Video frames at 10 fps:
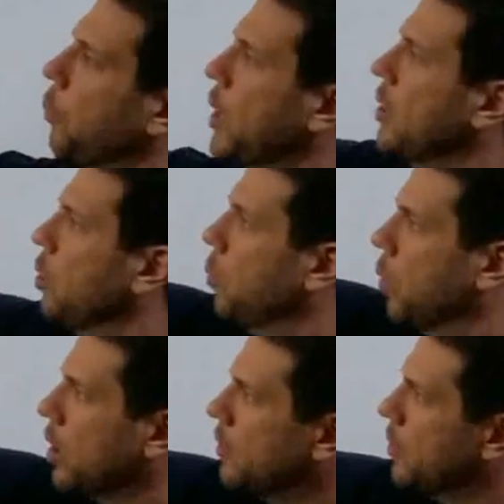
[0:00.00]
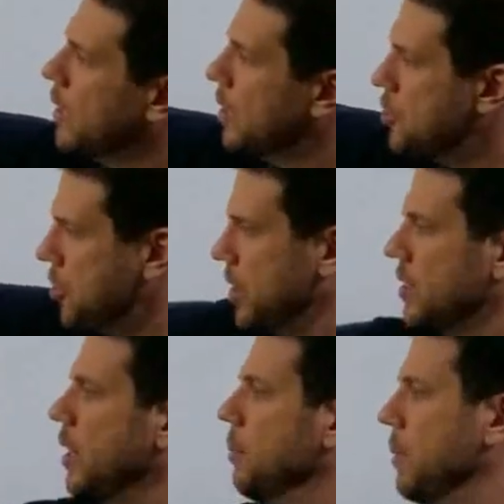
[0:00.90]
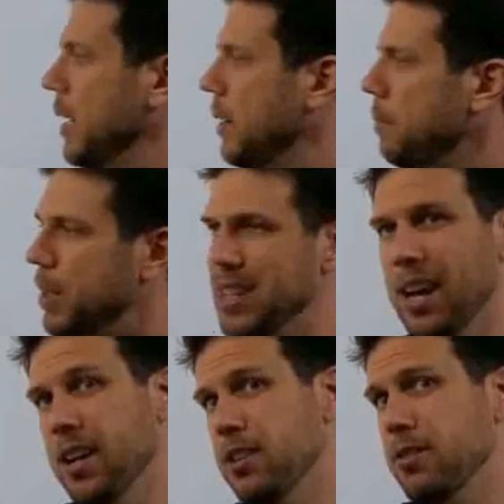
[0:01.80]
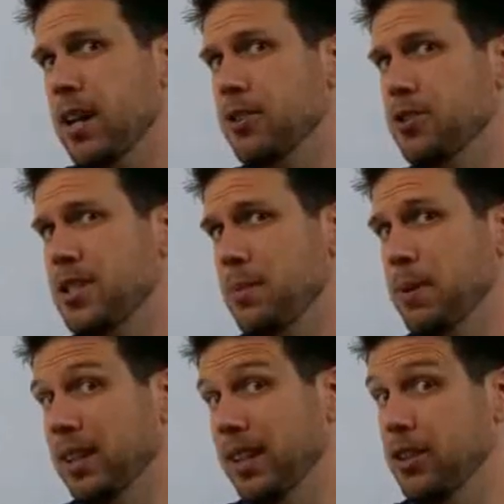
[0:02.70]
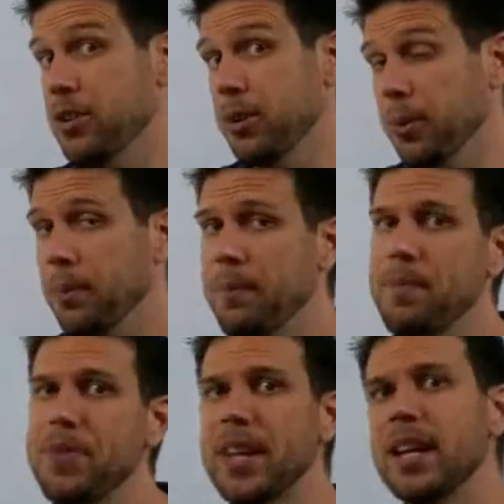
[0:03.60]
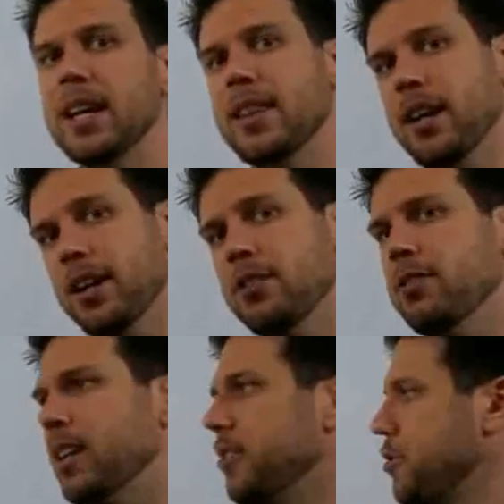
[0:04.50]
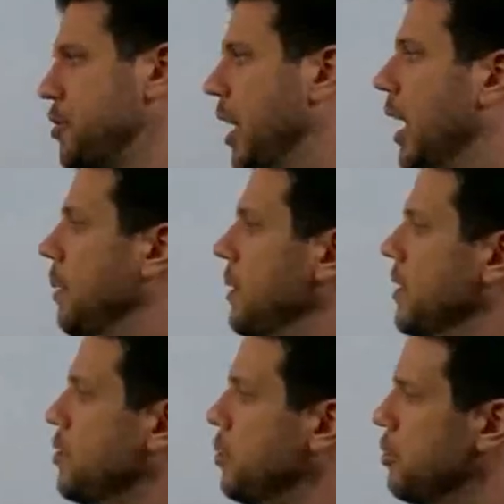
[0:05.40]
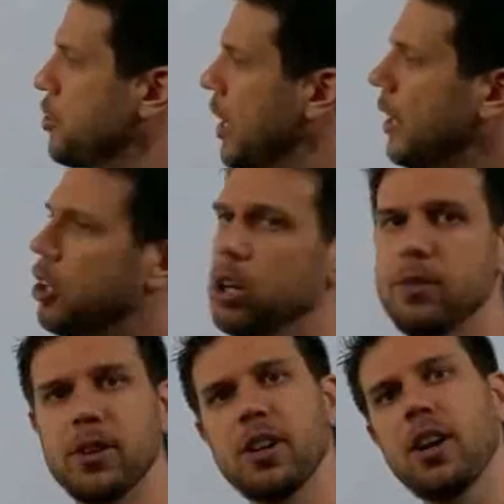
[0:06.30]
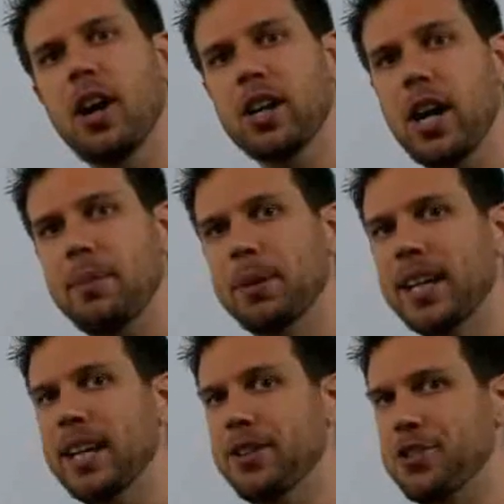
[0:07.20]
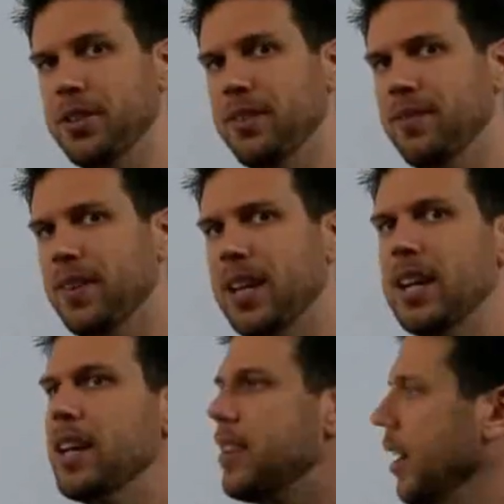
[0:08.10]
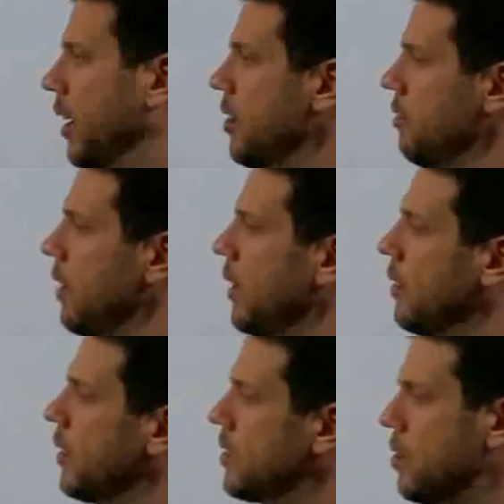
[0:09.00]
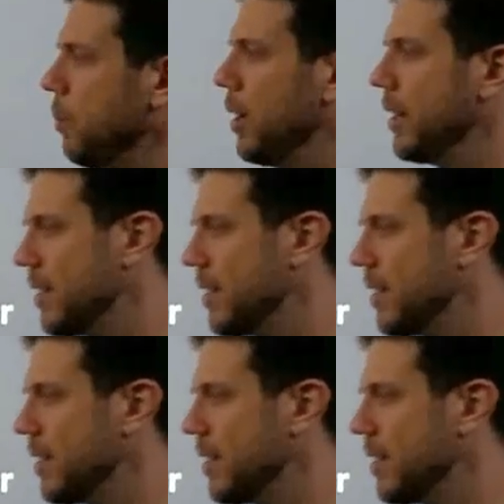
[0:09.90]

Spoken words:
we don't work for the insurance company, but the underwriters typically do. The underwriter's job is to check over our application. The underwriter is the one